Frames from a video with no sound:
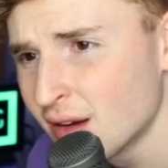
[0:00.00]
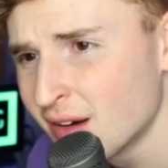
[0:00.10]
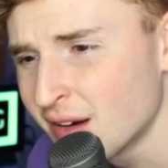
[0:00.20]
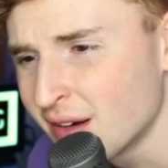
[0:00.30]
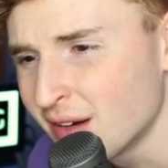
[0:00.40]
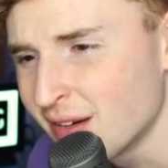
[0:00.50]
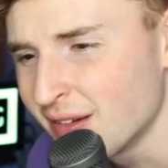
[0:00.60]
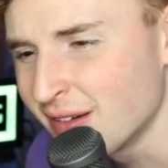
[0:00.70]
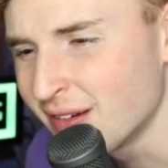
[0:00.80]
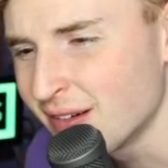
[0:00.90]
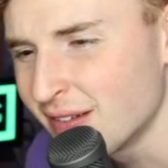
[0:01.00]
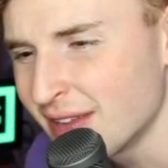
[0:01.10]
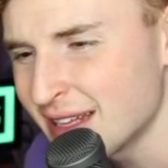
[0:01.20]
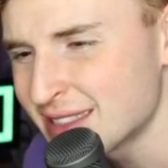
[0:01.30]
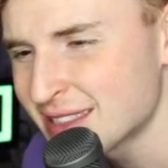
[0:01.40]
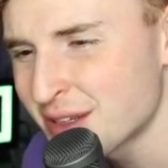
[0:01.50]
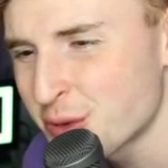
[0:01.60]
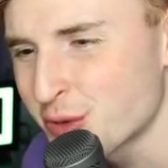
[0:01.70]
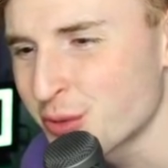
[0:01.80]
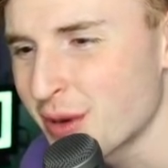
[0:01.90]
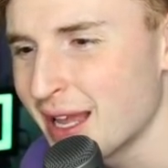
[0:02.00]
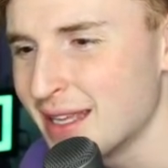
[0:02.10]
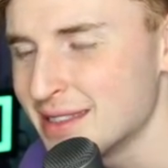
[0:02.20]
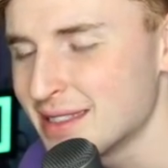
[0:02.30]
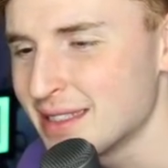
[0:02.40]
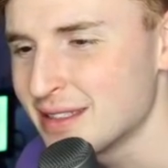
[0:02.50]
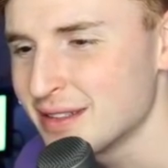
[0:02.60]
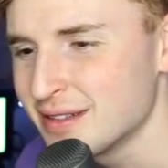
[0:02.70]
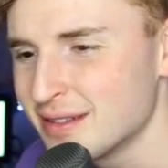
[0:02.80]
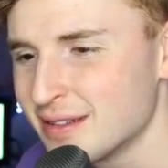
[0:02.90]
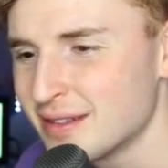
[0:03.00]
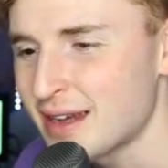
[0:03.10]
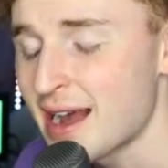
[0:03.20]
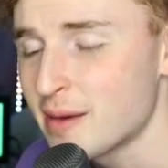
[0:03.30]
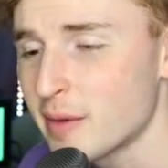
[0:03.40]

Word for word: Oh, that's so crazy, dude. I